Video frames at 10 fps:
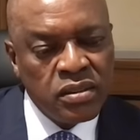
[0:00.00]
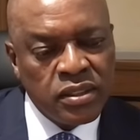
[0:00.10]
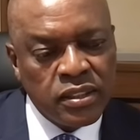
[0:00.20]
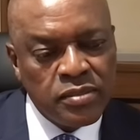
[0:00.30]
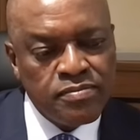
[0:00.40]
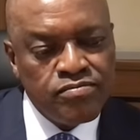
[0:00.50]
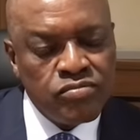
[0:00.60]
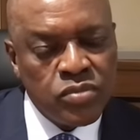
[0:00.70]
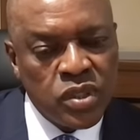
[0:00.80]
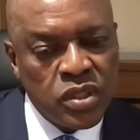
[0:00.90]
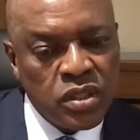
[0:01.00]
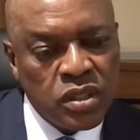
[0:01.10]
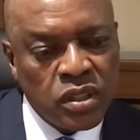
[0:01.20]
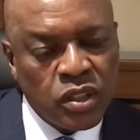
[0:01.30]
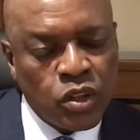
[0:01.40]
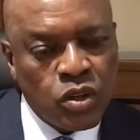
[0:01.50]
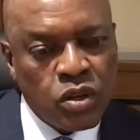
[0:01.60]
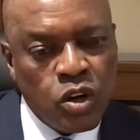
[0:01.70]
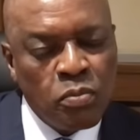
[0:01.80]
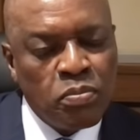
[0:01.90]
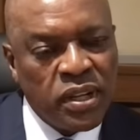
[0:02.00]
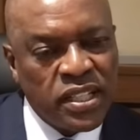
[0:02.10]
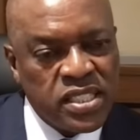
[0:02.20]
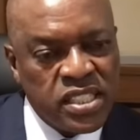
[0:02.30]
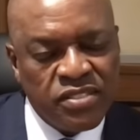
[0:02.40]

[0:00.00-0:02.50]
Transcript: um, uh, complex de